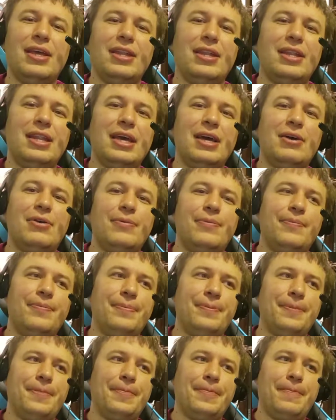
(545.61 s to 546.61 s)
Now,
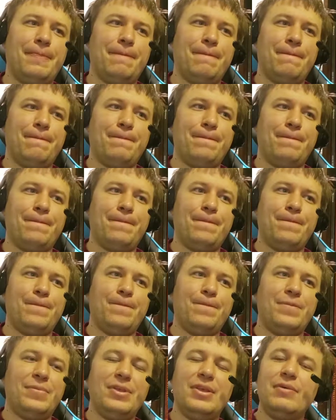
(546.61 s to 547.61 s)

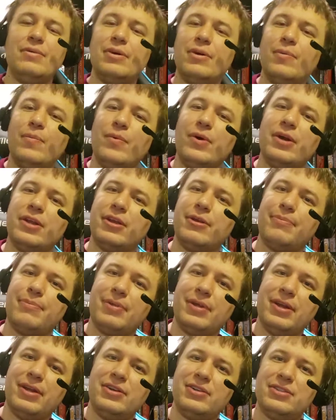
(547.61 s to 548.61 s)
you don't want your
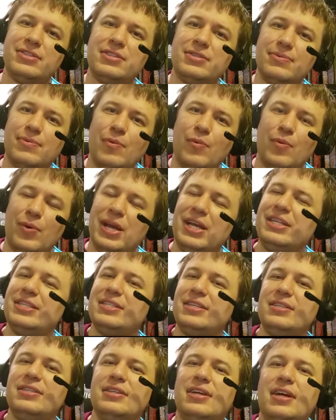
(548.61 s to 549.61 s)
players
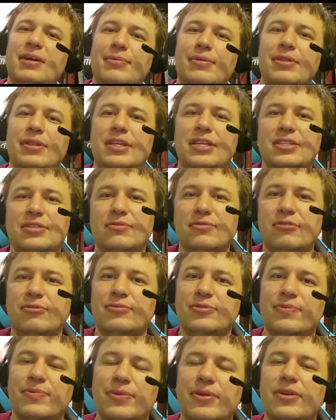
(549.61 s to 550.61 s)
wasting time on these
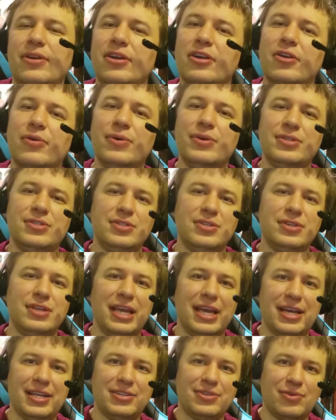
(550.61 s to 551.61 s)
rooms when they're not going to
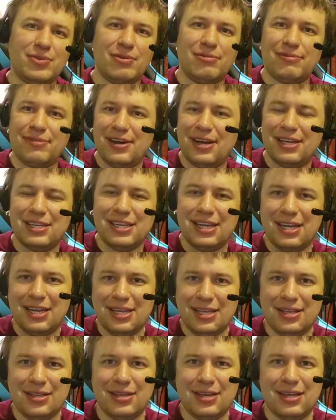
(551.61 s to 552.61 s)
get or find
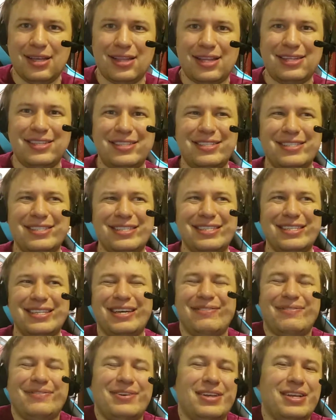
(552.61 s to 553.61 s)
anything. That's just
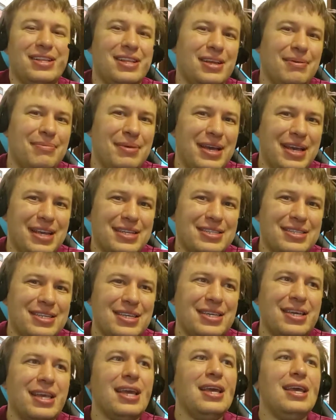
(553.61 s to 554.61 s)
not very
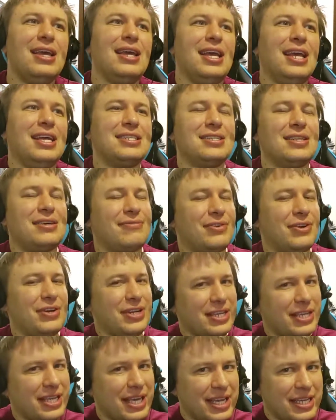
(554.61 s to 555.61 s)
climactic, it's not very
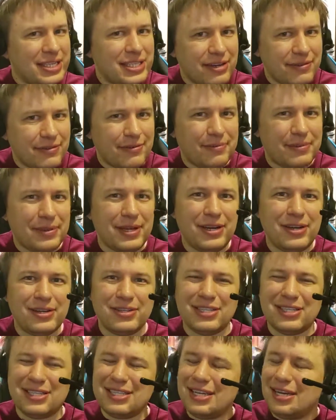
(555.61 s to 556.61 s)
engaging for players,
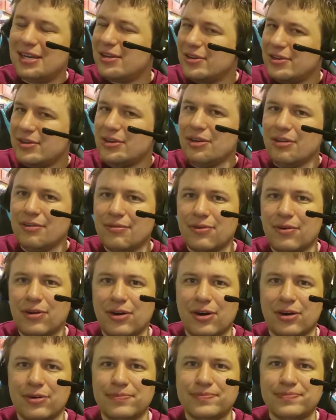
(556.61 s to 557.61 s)
it's not good
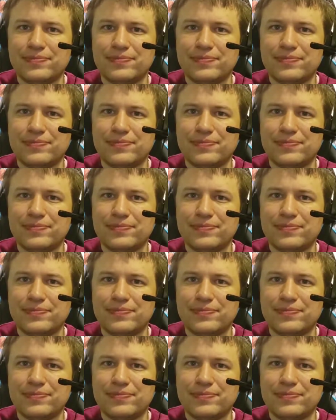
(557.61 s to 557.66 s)
overall.